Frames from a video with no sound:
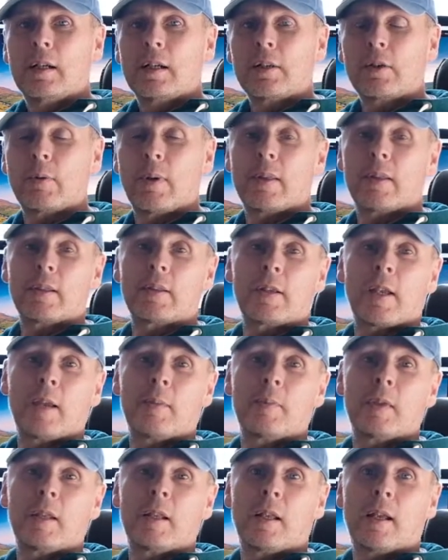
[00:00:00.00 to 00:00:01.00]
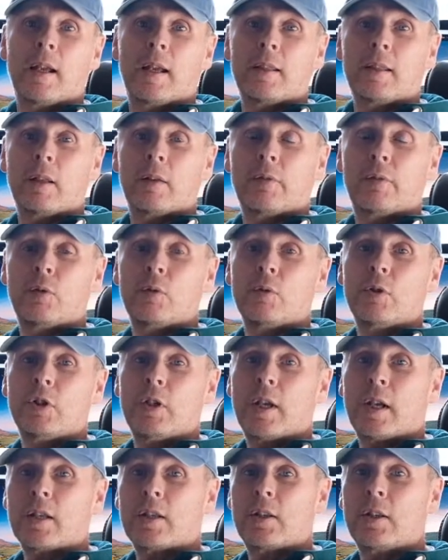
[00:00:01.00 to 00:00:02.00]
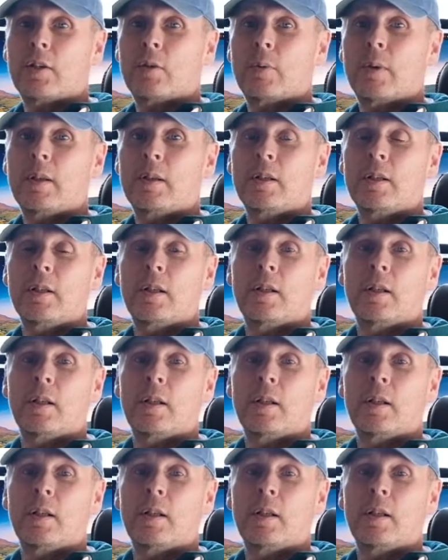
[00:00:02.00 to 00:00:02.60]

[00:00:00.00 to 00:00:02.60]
So at the time then I had that Fuji X-T20